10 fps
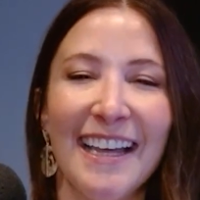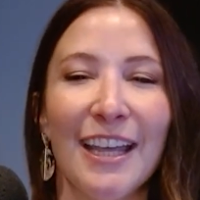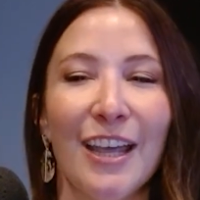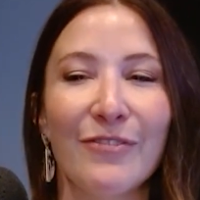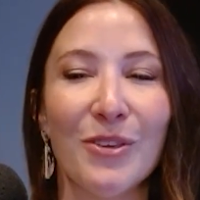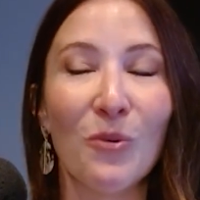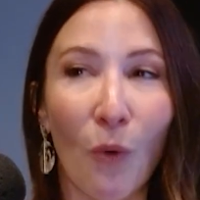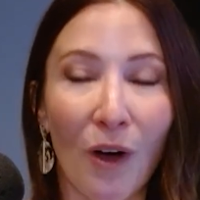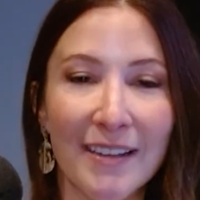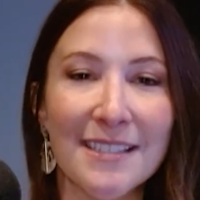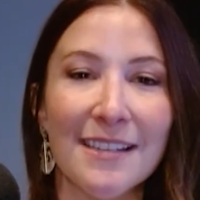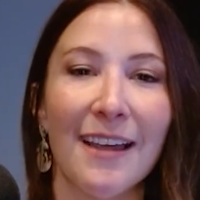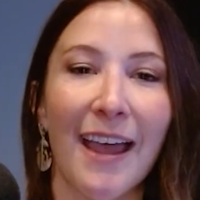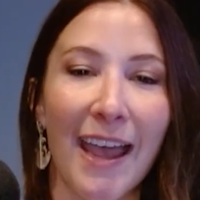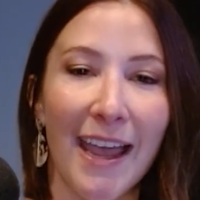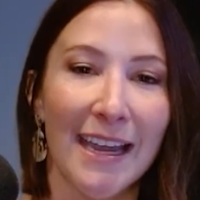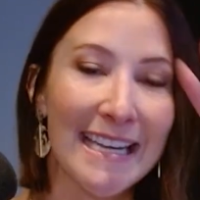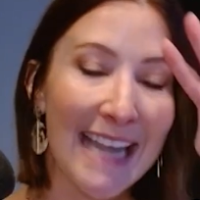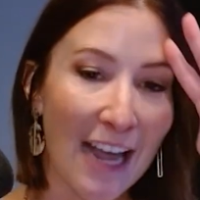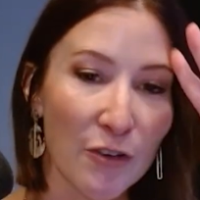If you want a
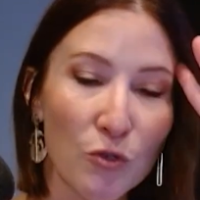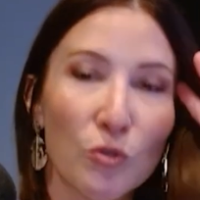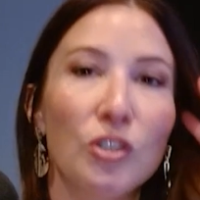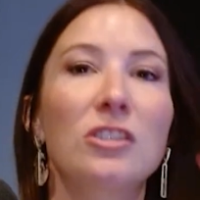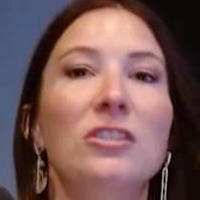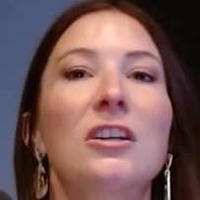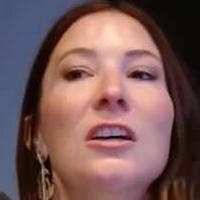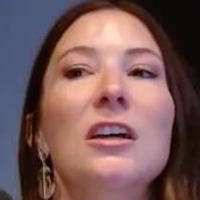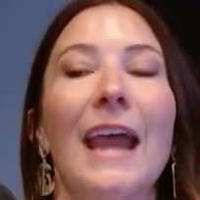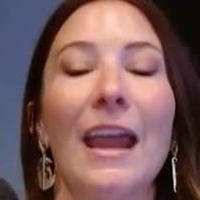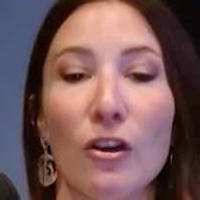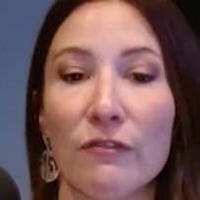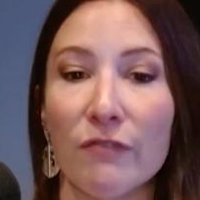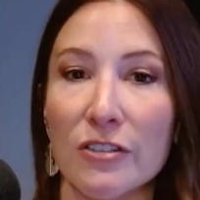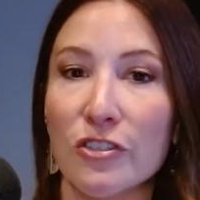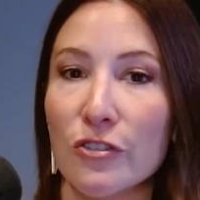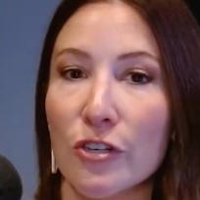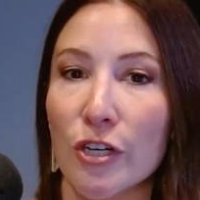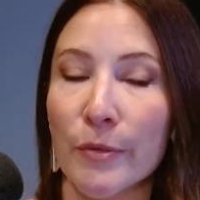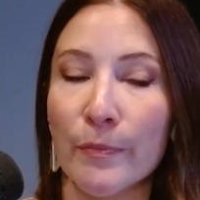natural air
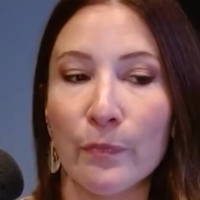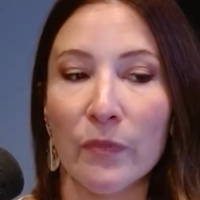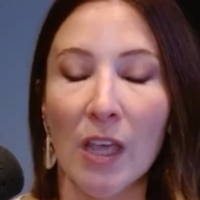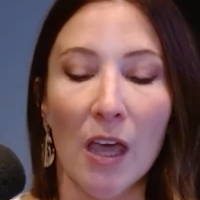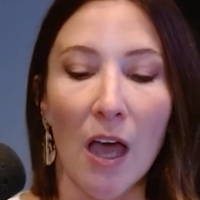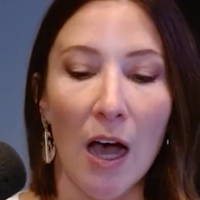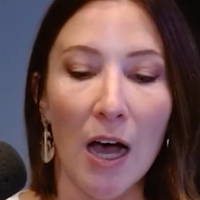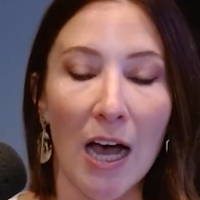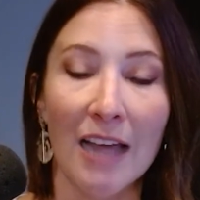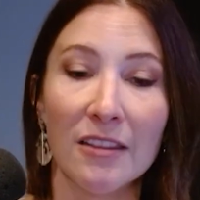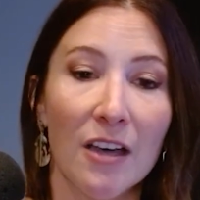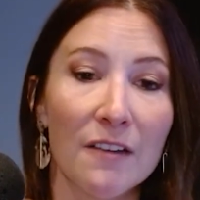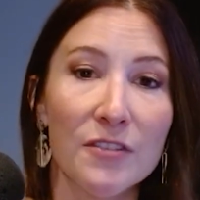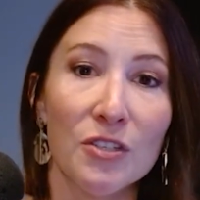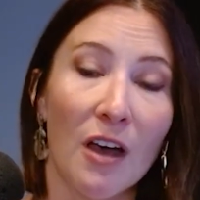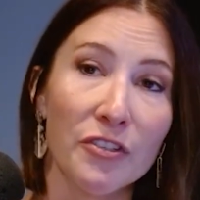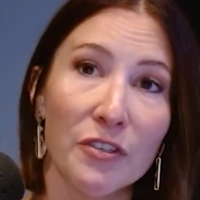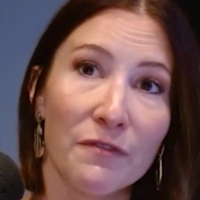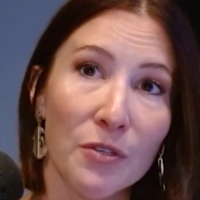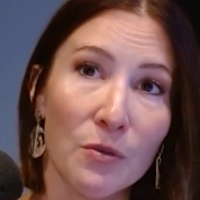freshener, I'll
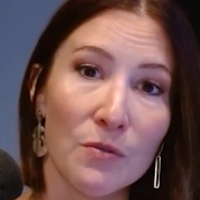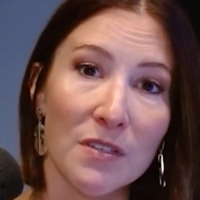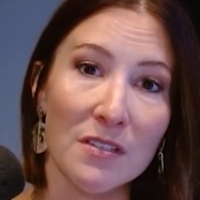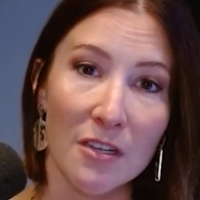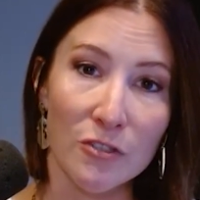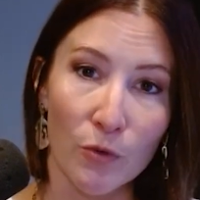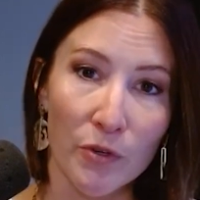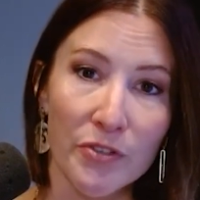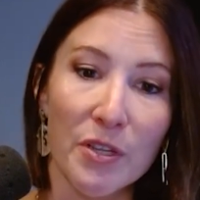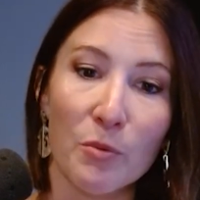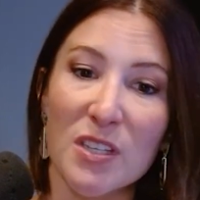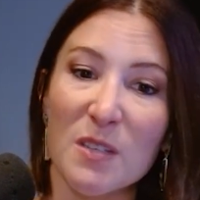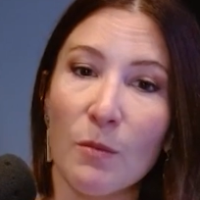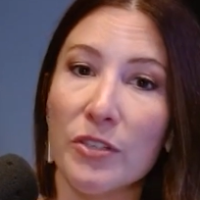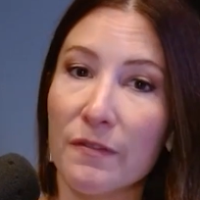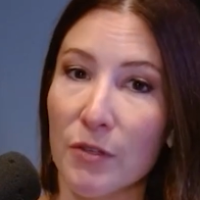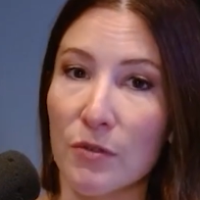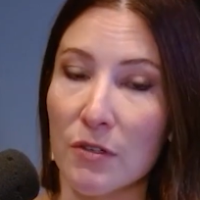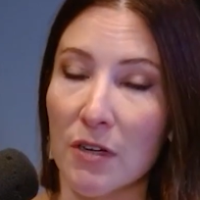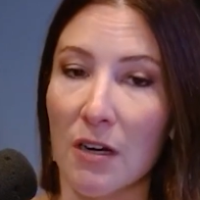diffuse essential oils. I'll put a small
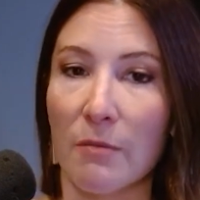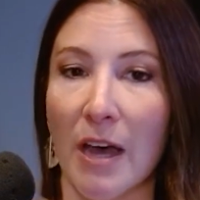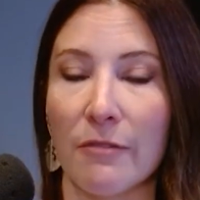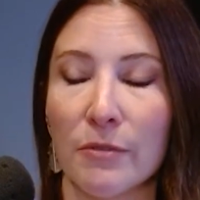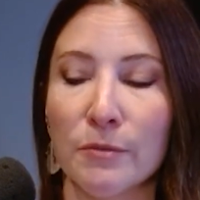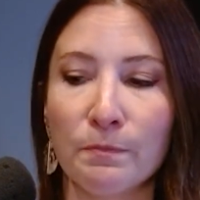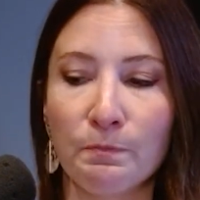diffuser in our bathroom.